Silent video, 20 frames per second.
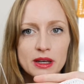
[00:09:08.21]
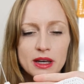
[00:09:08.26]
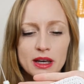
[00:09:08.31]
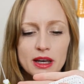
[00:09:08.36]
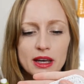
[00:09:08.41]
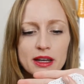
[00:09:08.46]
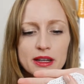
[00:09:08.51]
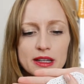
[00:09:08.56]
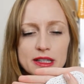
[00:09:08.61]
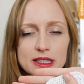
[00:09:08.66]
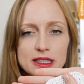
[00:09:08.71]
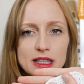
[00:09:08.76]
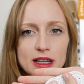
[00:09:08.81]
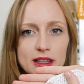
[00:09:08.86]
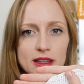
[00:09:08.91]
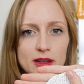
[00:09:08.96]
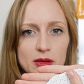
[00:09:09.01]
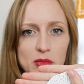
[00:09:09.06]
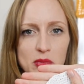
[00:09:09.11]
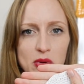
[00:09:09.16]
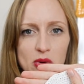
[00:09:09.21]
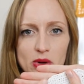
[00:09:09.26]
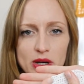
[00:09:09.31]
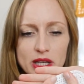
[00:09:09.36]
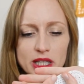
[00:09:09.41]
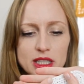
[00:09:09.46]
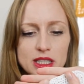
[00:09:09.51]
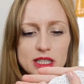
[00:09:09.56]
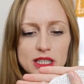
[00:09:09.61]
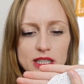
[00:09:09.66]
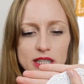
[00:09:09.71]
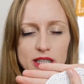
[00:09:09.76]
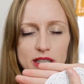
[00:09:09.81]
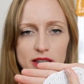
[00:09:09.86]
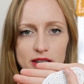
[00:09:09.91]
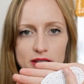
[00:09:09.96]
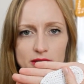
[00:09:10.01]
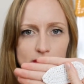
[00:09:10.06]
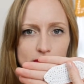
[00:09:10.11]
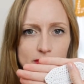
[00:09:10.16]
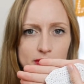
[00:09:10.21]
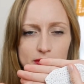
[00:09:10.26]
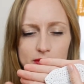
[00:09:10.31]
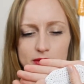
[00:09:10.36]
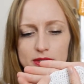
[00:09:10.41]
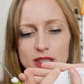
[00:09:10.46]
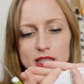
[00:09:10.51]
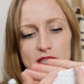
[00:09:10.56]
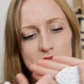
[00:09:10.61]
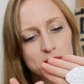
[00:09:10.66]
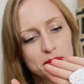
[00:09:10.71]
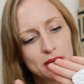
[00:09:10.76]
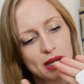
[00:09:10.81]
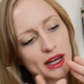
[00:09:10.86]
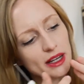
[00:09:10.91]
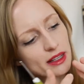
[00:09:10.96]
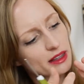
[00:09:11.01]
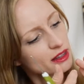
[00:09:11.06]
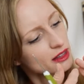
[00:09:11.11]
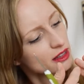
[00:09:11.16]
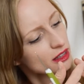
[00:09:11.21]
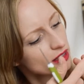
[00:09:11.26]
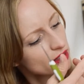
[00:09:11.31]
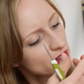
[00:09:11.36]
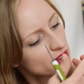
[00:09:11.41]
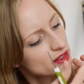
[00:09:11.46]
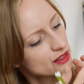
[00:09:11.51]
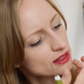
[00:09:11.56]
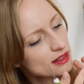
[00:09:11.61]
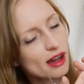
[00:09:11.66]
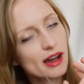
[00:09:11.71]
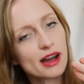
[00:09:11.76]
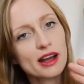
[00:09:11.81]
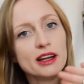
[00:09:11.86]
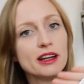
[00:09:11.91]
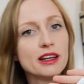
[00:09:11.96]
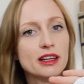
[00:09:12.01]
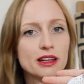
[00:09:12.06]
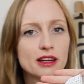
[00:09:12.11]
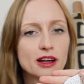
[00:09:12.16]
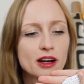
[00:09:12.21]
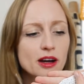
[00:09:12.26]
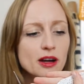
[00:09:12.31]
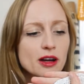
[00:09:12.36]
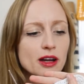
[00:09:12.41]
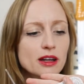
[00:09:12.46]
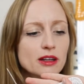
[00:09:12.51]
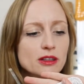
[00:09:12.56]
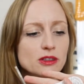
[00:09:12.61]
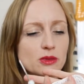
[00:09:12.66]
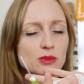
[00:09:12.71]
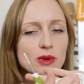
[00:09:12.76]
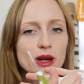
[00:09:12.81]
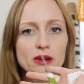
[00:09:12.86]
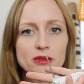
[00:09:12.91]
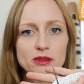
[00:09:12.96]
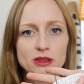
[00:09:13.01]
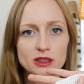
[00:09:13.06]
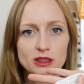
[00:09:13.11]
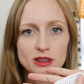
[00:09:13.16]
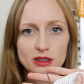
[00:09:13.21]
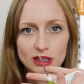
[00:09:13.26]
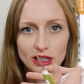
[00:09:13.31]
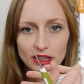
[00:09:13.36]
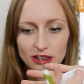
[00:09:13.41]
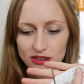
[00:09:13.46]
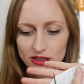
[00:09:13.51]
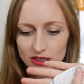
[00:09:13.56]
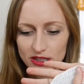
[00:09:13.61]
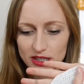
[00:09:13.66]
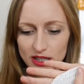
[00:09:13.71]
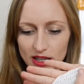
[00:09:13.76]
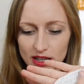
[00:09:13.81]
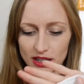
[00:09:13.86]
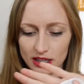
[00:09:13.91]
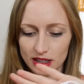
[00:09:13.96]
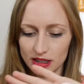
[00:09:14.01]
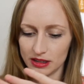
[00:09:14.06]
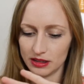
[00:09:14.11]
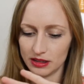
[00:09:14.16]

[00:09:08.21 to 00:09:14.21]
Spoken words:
and it's got a pointy tip at the side here, and it's rounded on the other side.